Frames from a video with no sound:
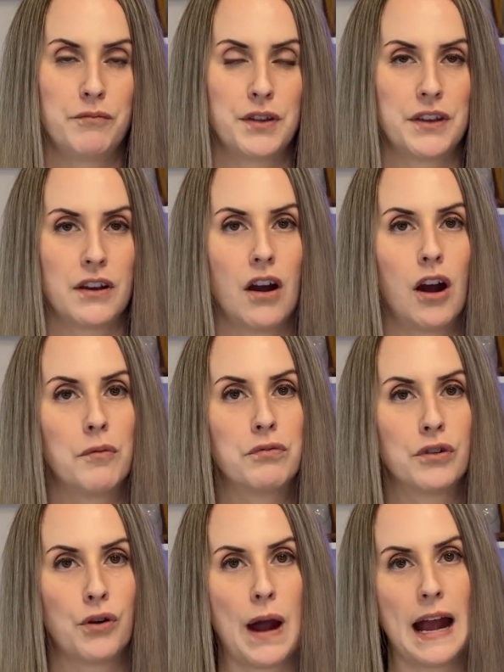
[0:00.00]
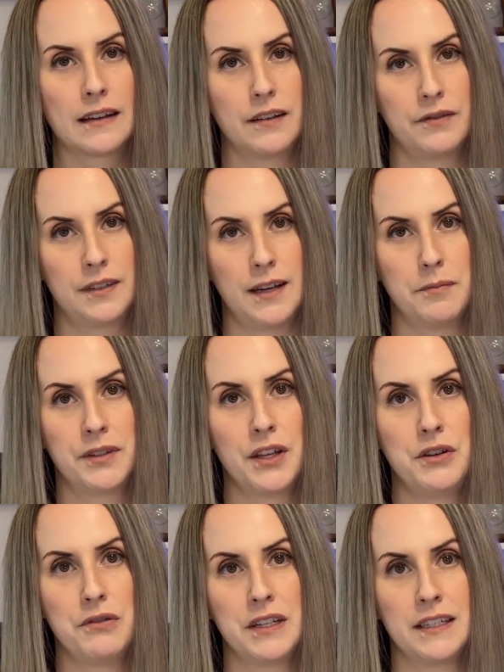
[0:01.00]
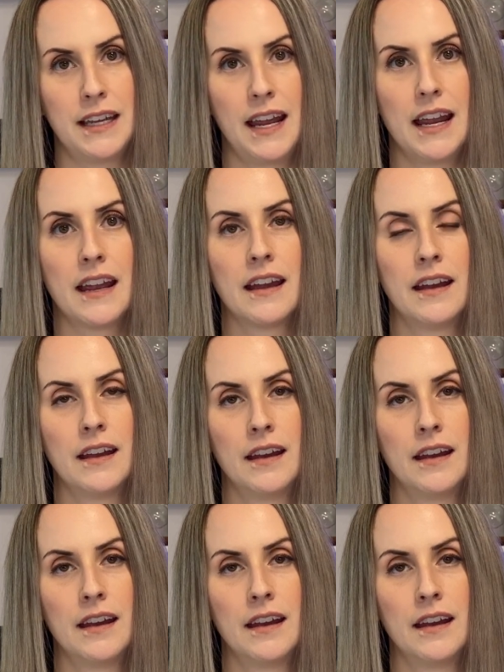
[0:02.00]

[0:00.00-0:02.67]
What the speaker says: but there are proactive steps that you can take